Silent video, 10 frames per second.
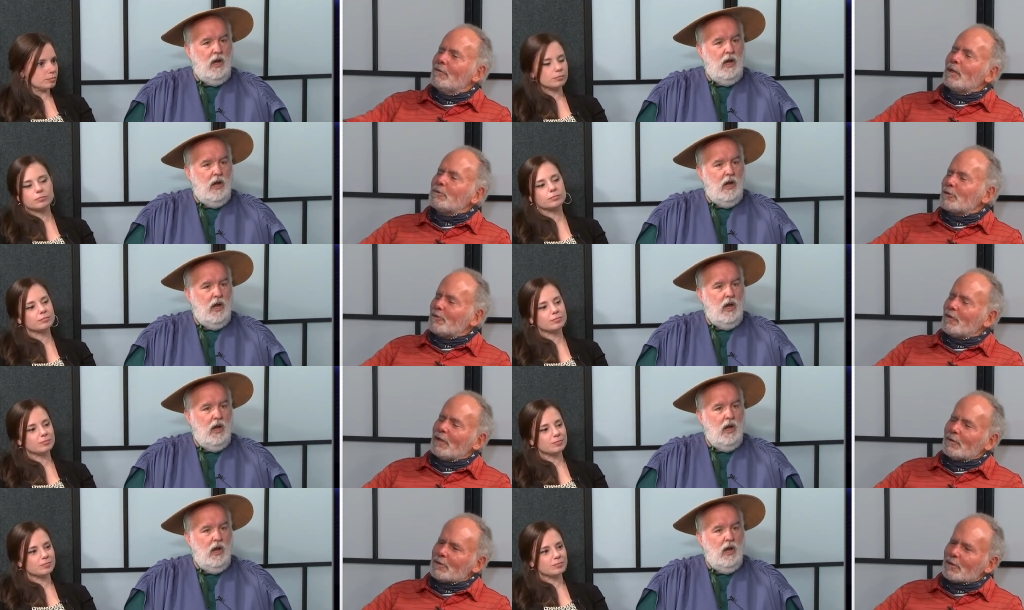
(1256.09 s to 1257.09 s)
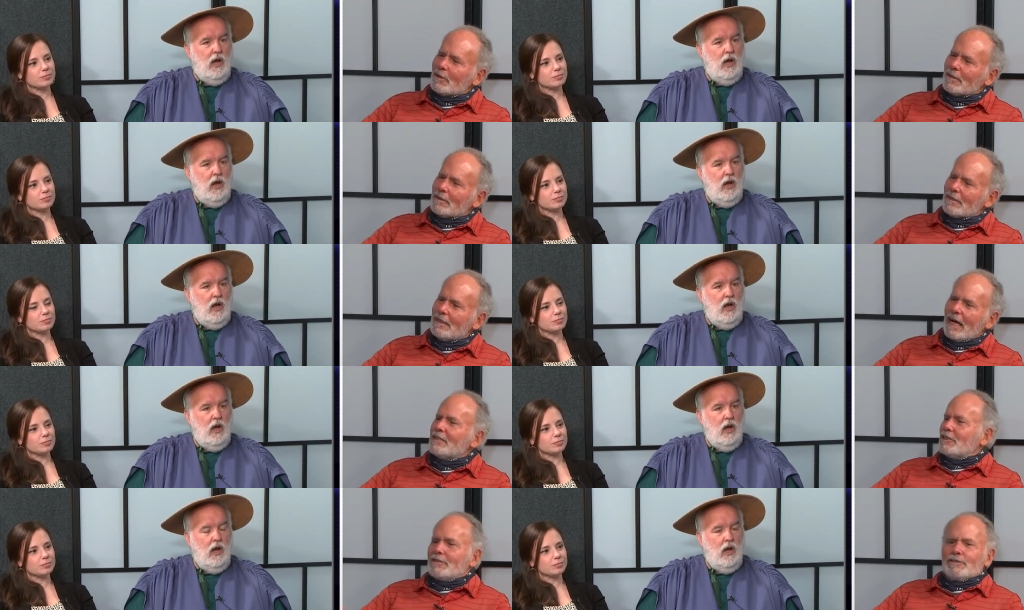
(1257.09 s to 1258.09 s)
Speaker 1: what was your favorite song?
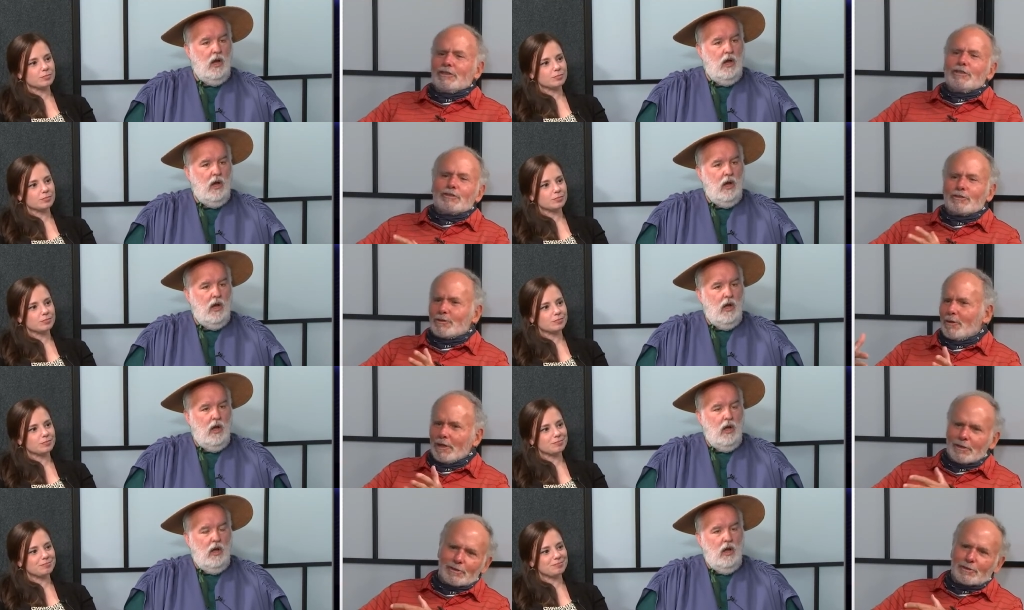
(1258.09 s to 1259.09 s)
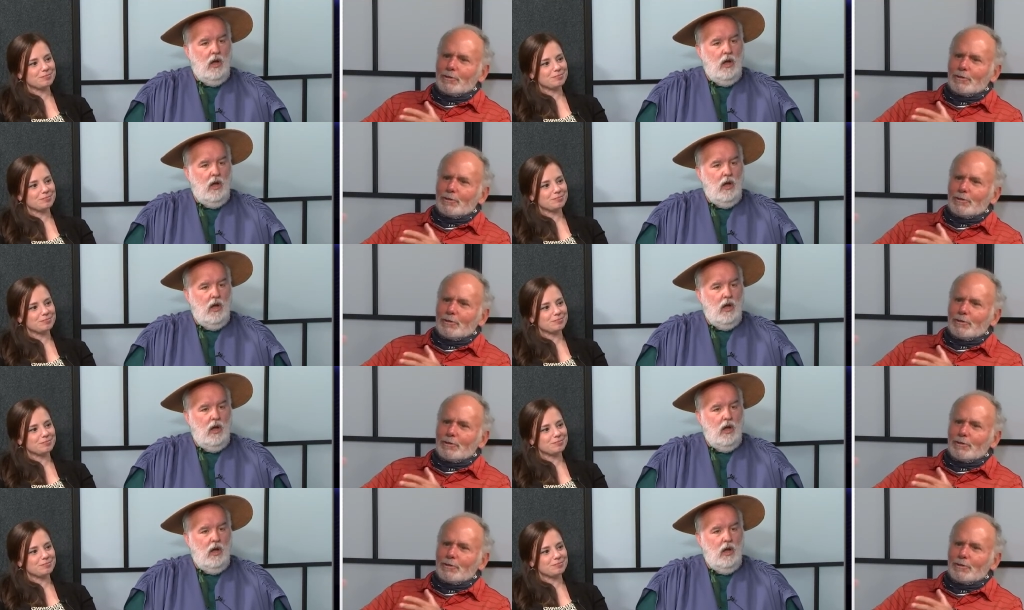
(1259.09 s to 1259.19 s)
I mean, Jesus Christ